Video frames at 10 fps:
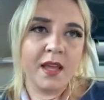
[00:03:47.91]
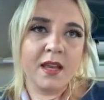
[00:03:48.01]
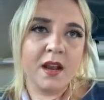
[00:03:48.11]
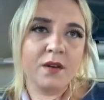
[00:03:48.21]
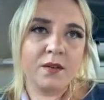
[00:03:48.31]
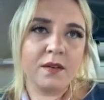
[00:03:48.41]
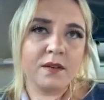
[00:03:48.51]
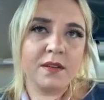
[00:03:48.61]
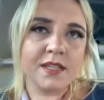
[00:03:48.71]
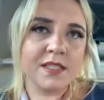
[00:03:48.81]
don't
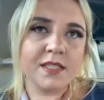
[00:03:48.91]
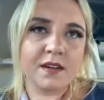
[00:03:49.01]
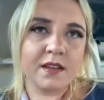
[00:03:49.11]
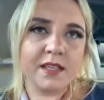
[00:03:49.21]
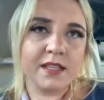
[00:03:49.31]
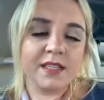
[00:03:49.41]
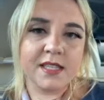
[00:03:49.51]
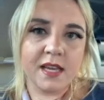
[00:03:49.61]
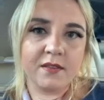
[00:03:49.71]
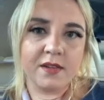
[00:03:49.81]
necessarily need to
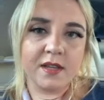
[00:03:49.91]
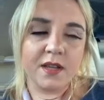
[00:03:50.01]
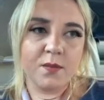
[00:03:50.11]
have an